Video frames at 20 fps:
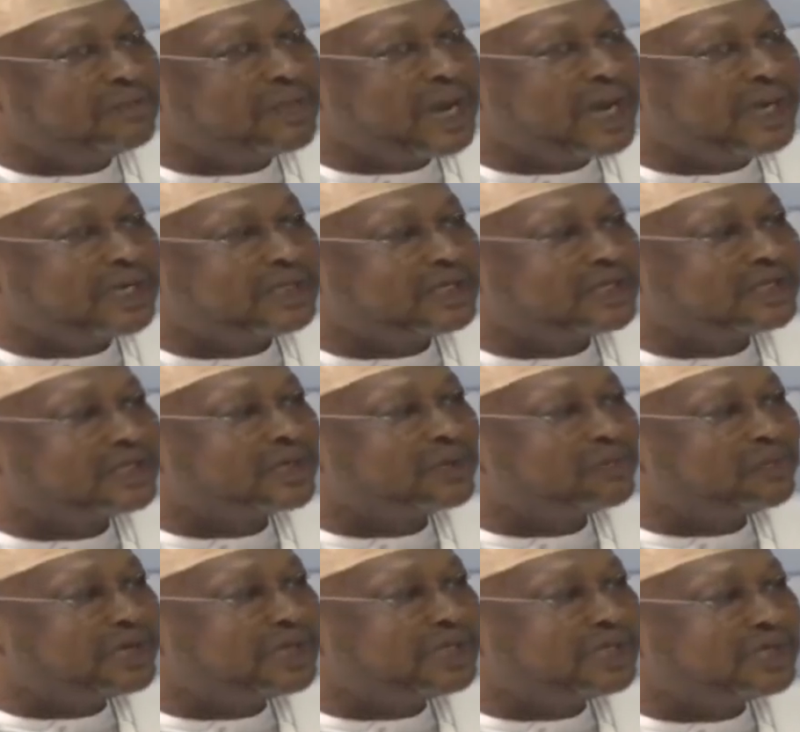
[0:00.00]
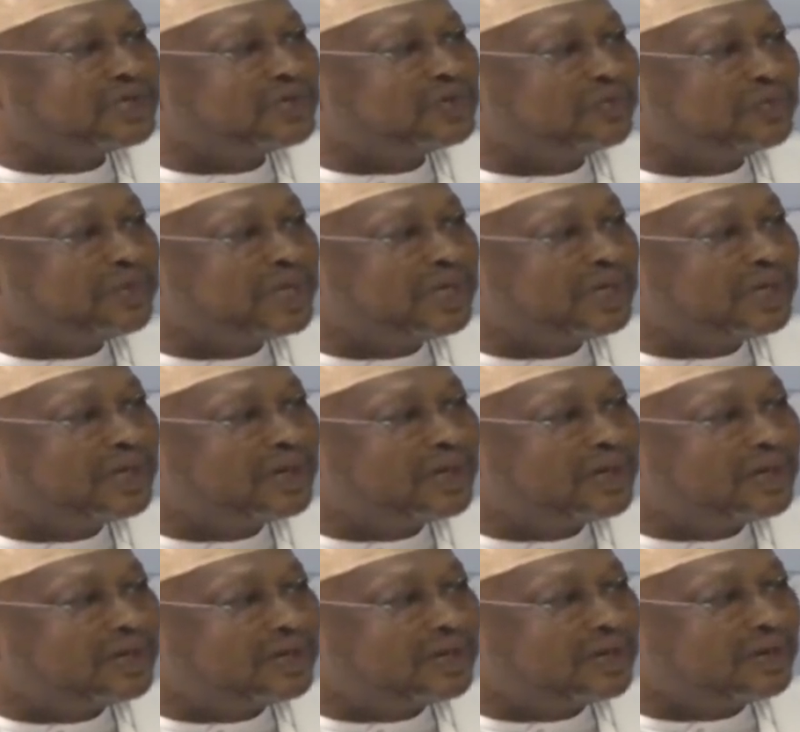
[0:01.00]
might interpret it to mean,
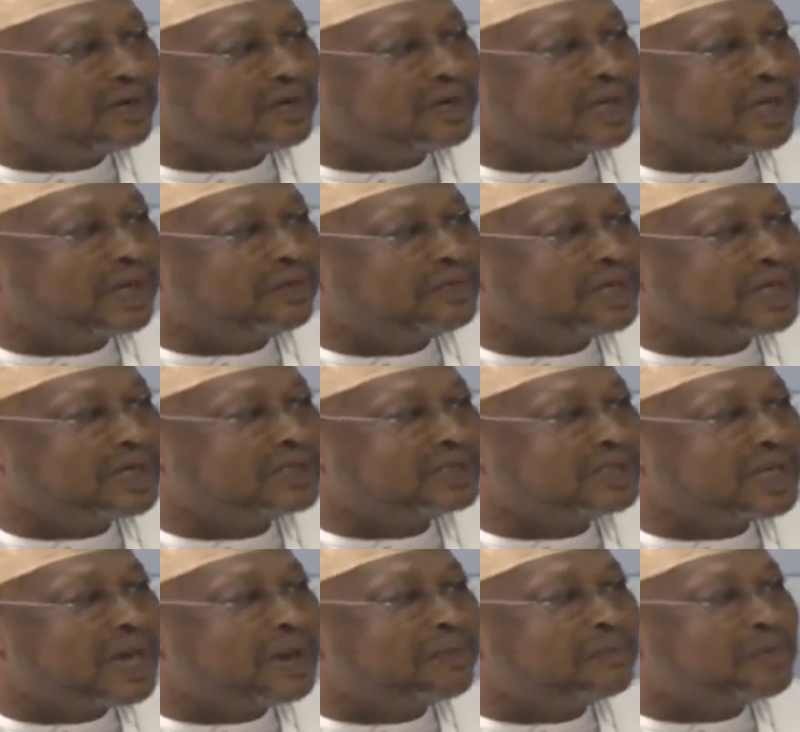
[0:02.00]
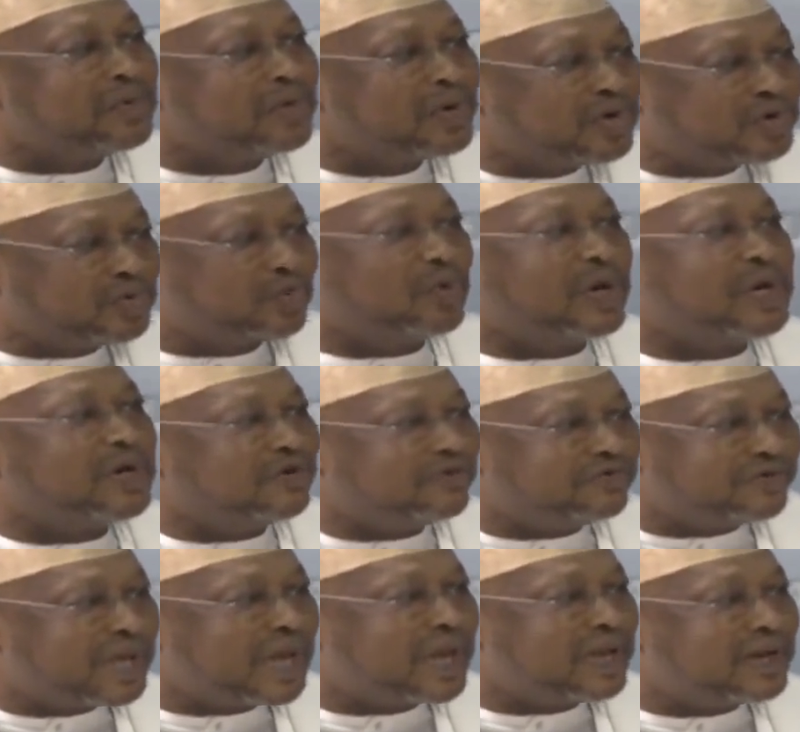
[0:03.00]
okay, because I'm not one
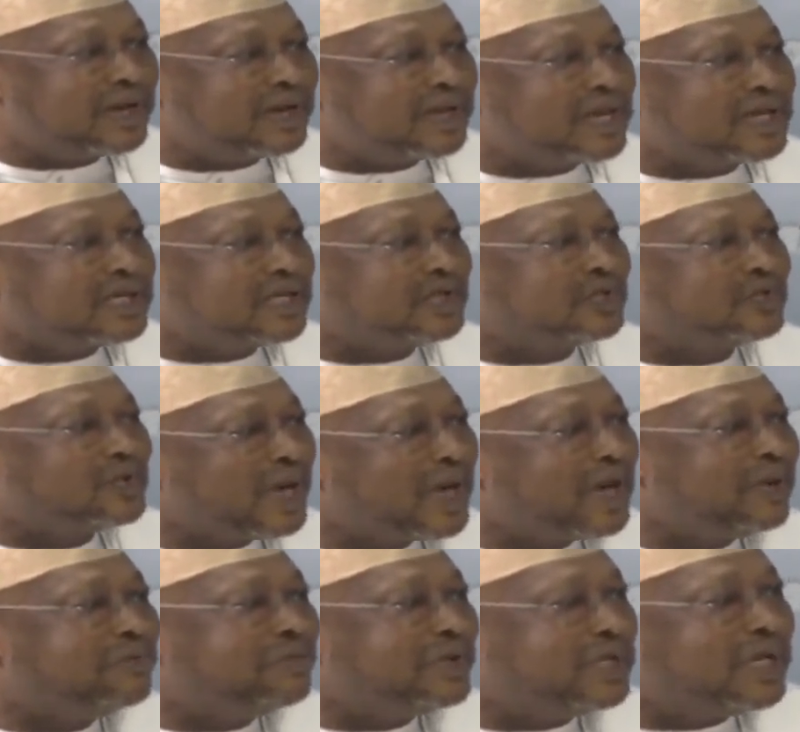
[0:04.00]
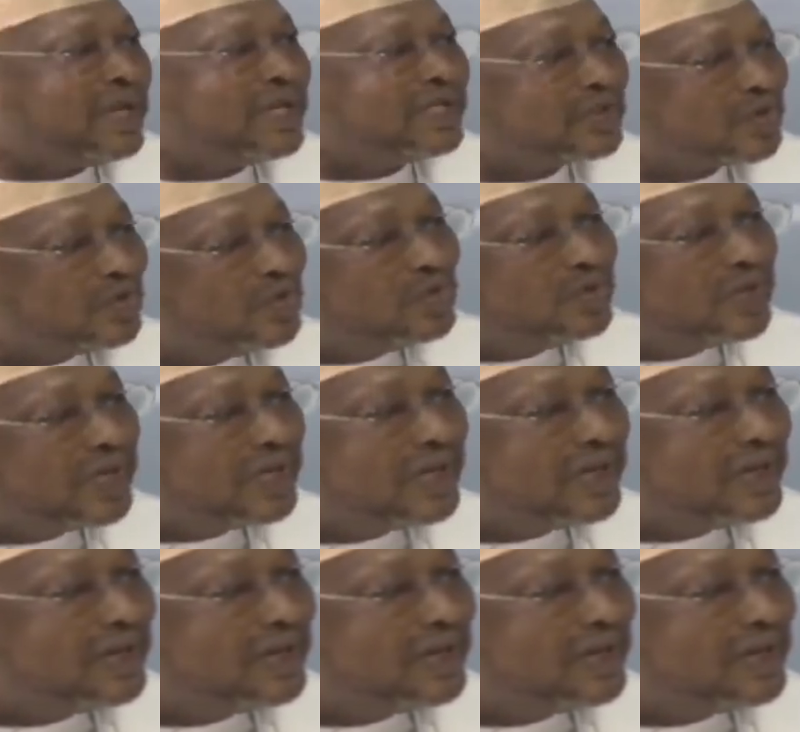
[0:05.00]
of that, that is why I'm being excluded.